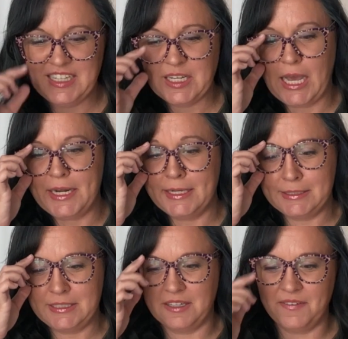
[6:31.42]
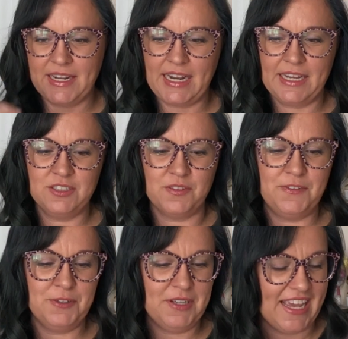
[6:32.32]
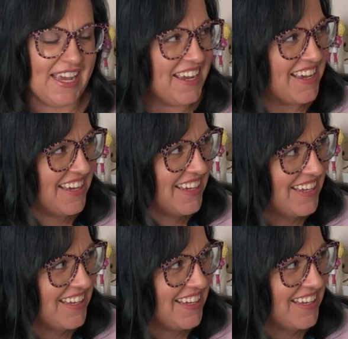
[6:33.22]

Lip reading: Cutting and serving an angel food cake.